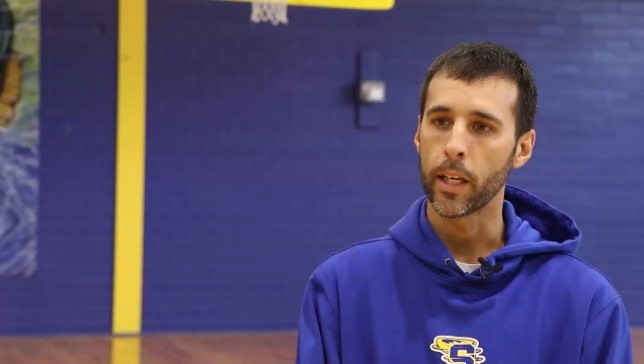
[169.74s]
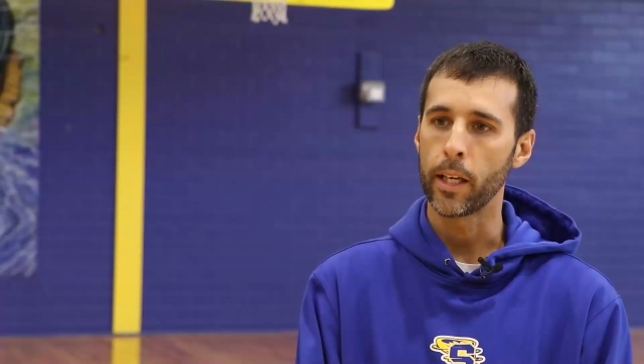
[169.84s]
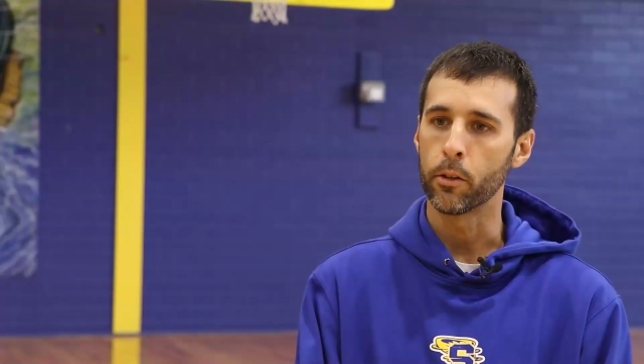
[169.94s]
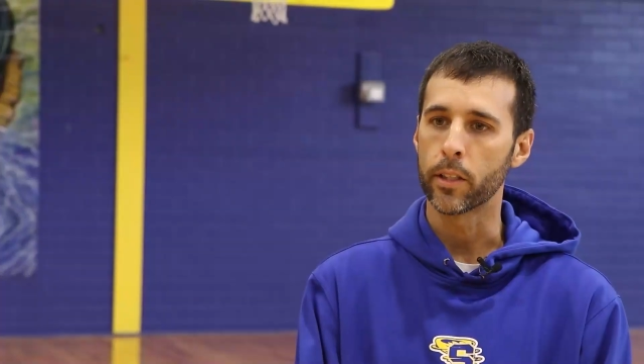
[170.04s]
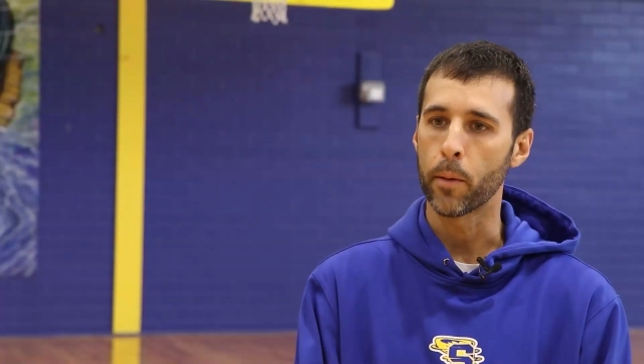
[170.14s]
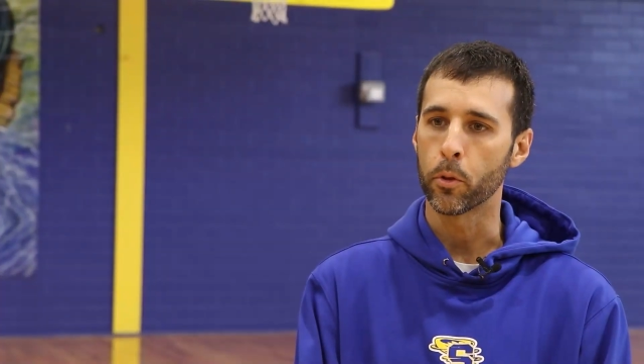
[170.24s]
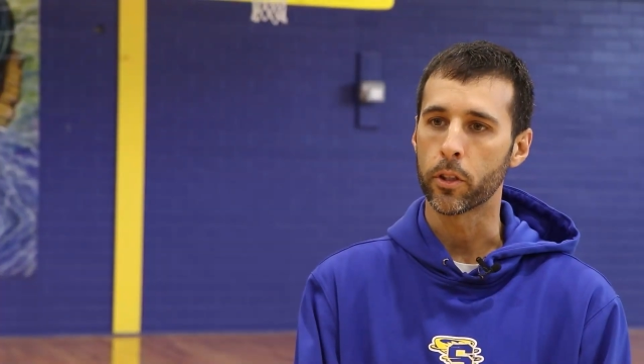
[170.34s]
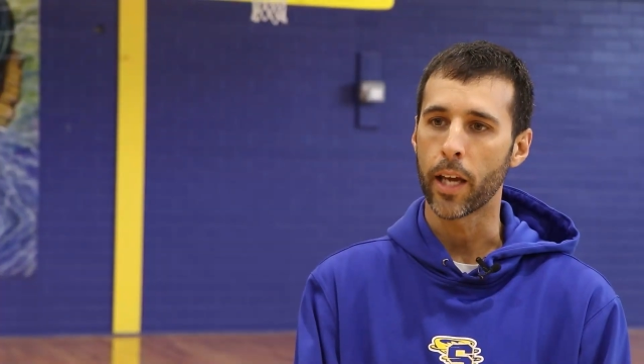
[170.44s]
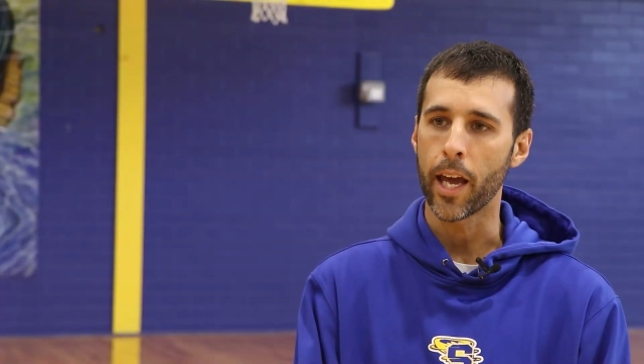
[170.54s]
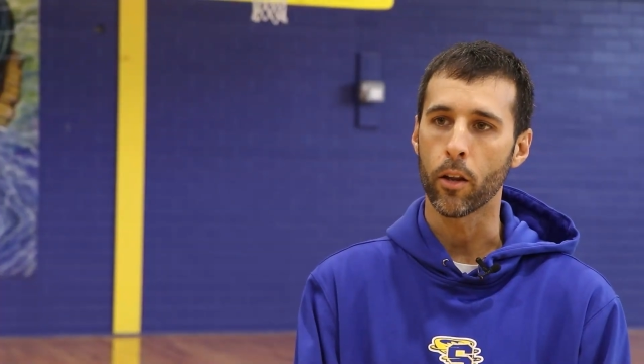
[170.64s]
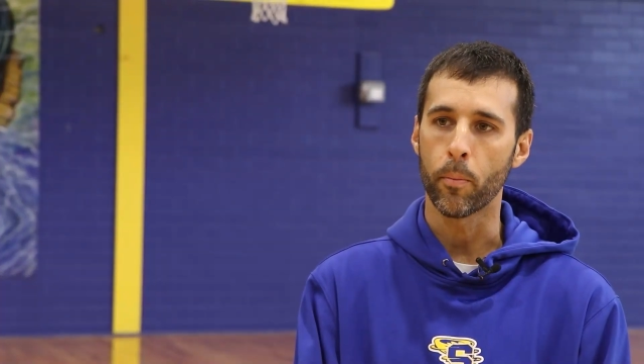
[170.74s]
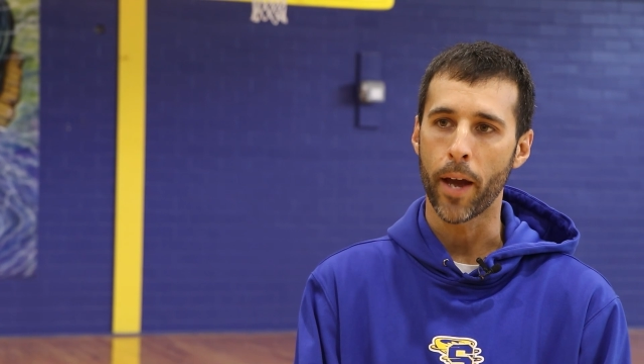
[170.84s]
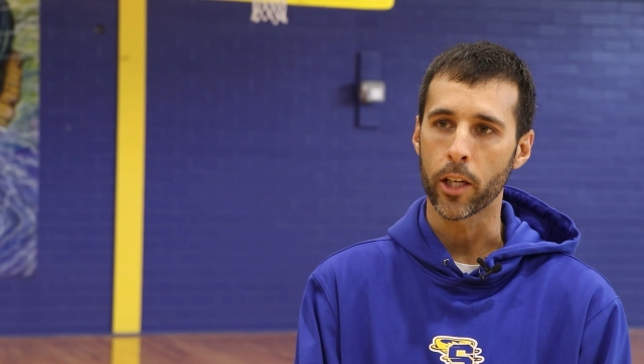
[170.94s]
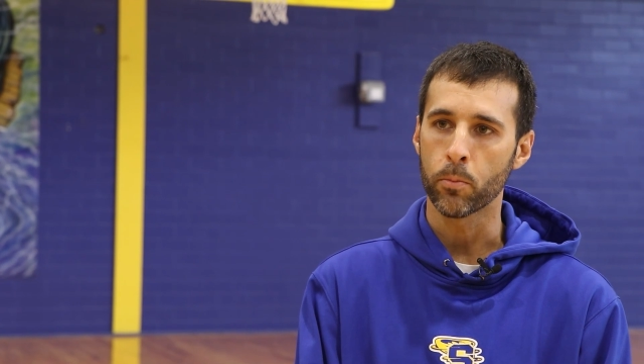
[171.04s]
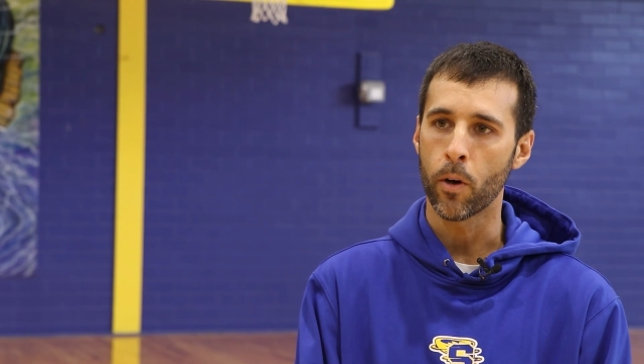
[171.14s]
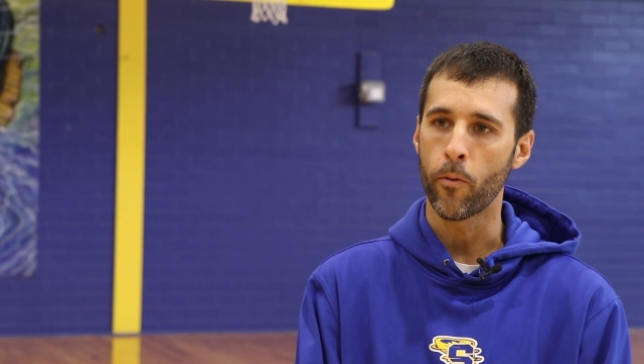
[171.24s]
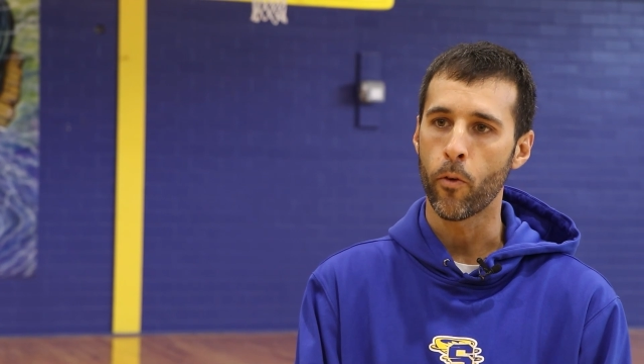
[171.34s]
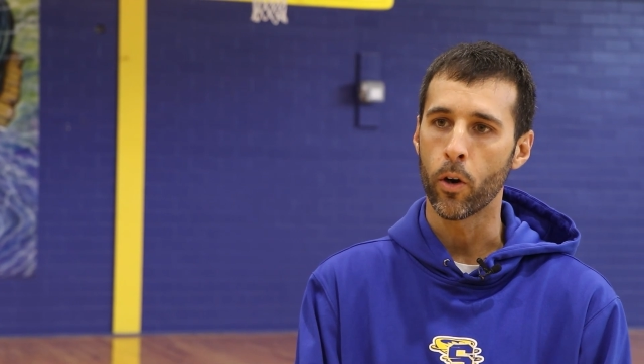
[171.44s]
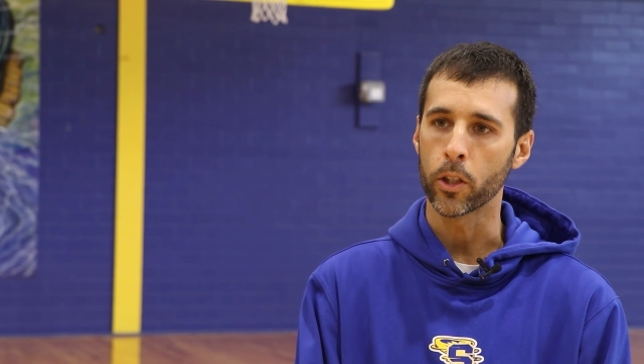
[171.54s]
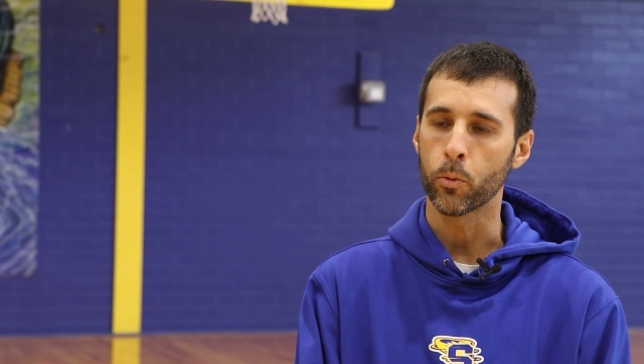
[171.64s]
He was able to handle the basketball
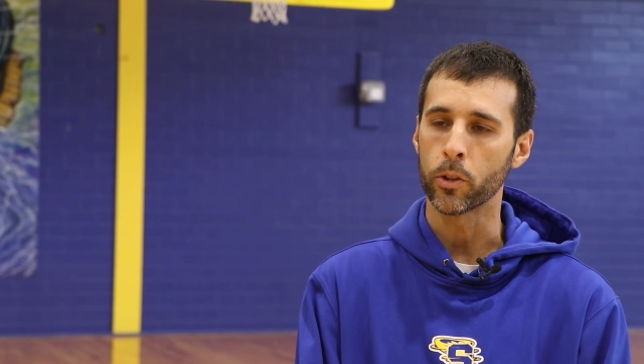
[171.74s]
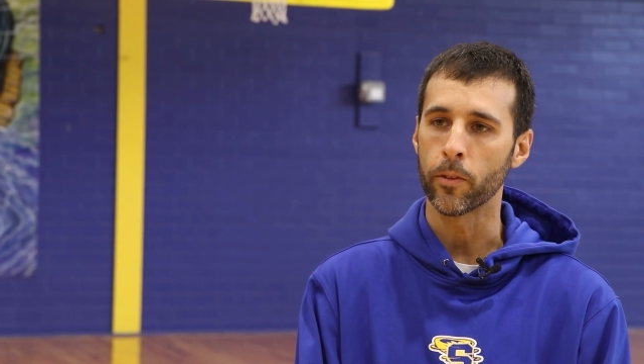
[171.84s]
for us with